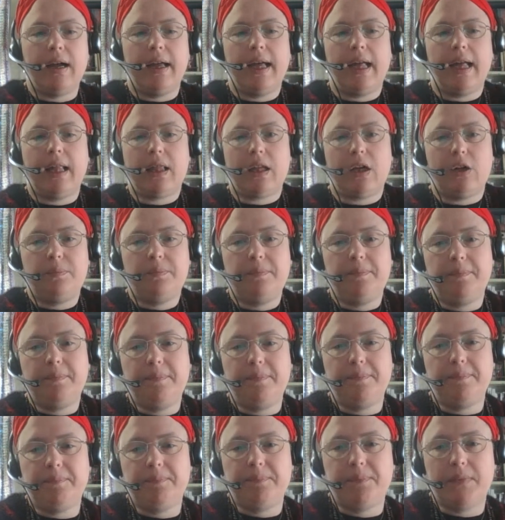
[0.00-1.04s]
Hello.
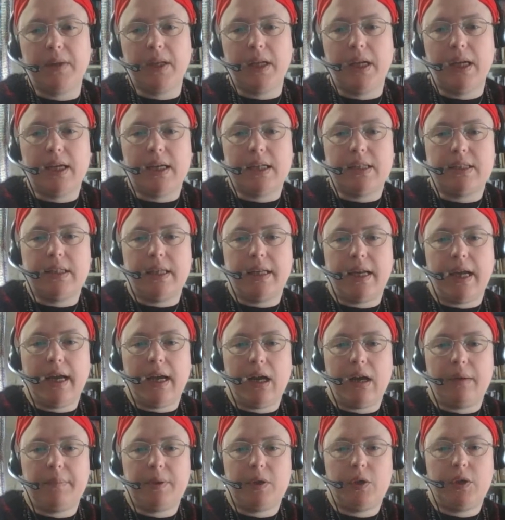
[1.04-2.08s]

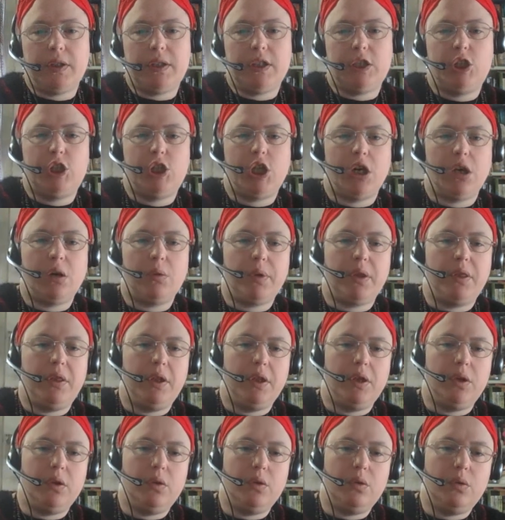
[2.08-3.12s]
Today I'm going to share with
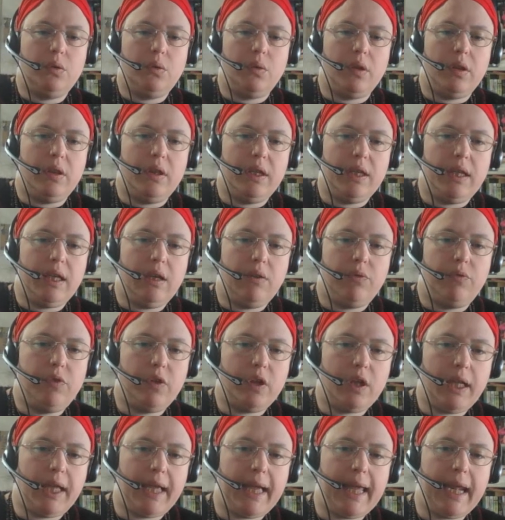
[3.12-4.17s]
you the
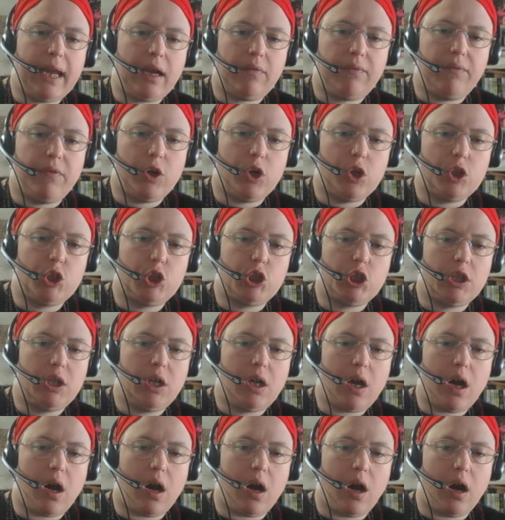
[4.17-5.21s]
Filianic version